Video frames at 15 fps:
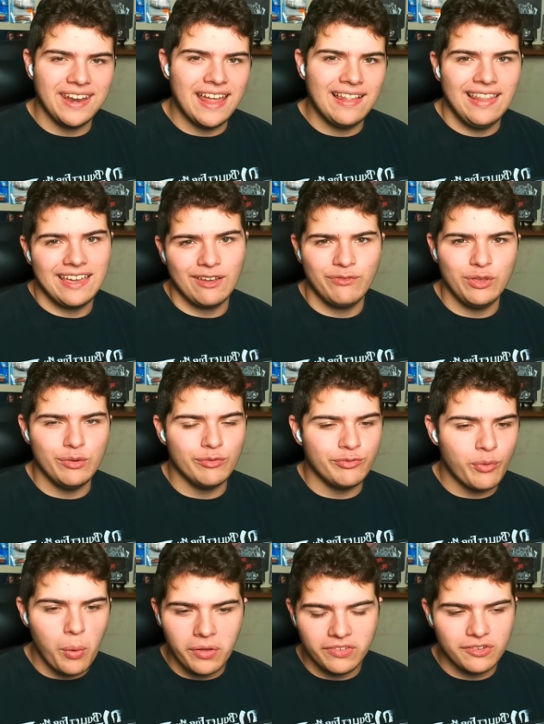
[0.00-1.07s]
out like a few
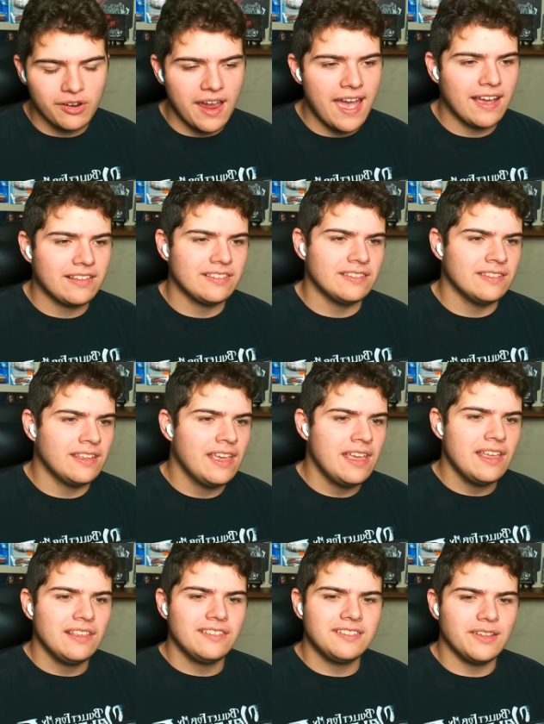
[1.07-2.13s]
voice cracks and
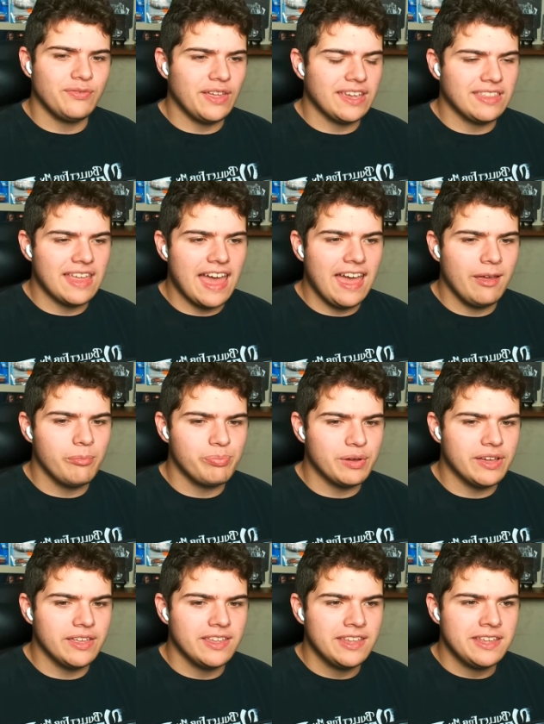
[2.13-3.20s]
stuff like that,
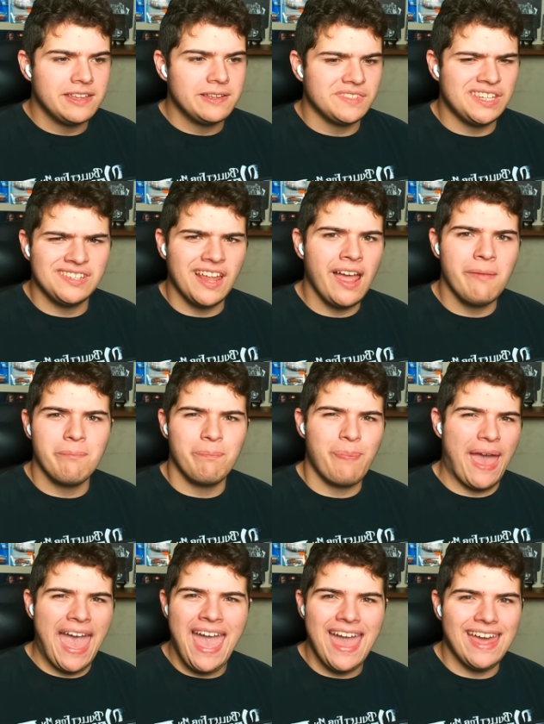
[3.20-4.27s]
but she's not
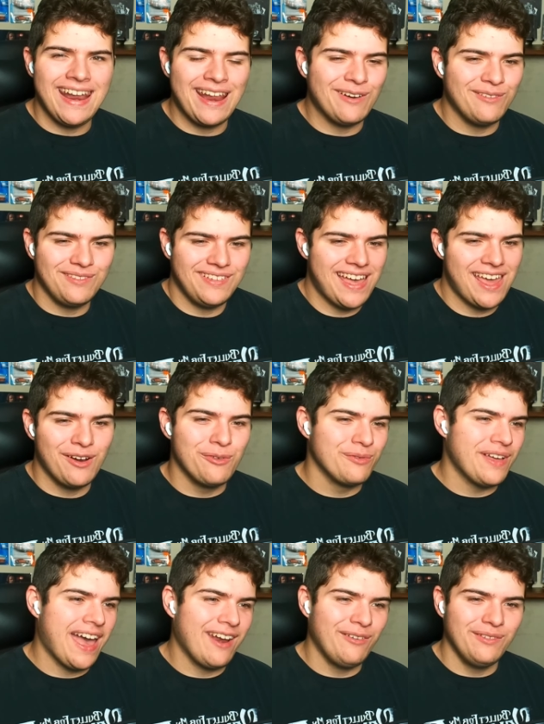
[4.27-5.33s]
bad. I don't I don't
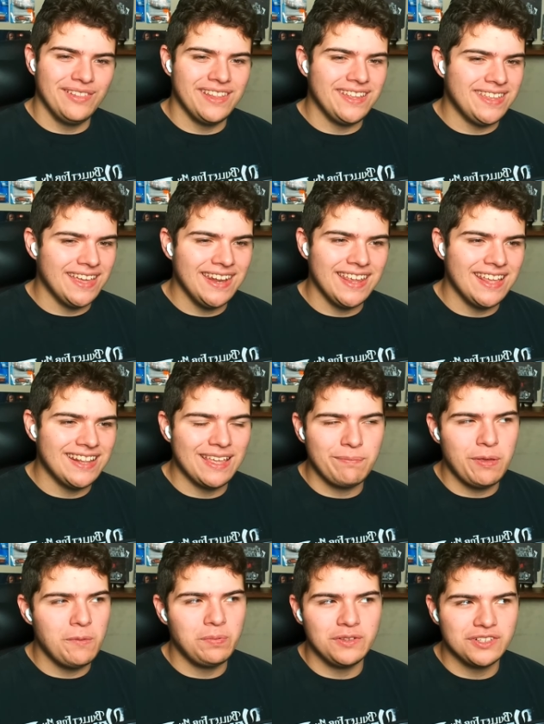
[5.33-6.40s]
I don't really get it. And like
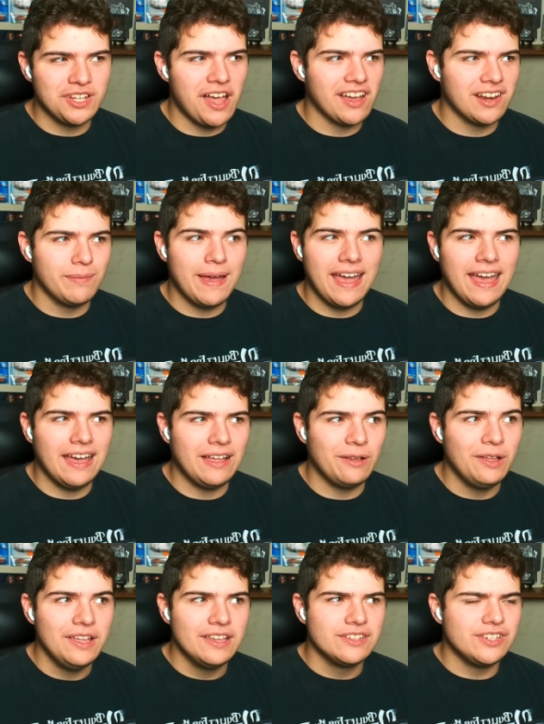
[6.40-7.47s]
people are talking about
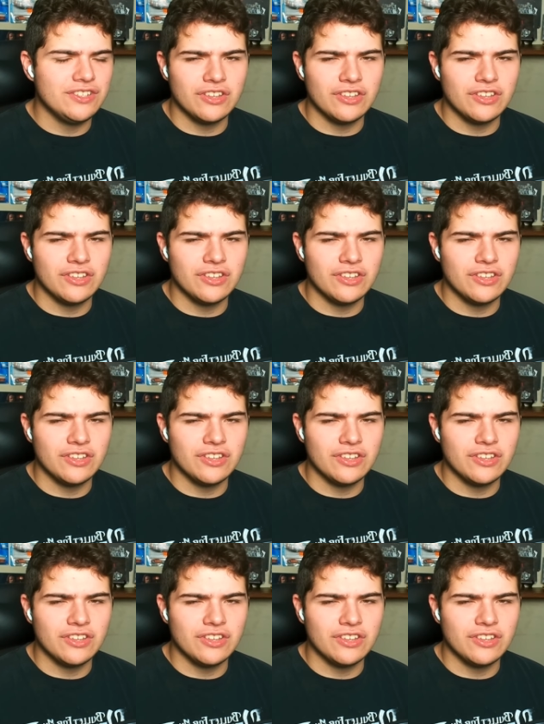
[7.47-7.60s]
how she's